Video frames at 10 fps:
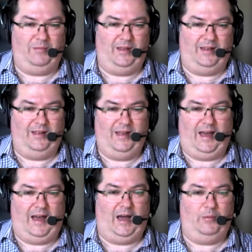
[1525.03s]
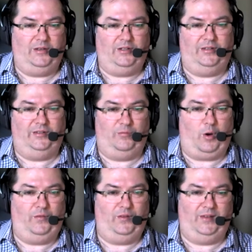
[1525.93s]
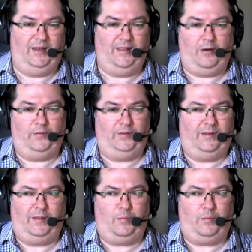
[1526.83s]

the harbingers of prophecy then obviously the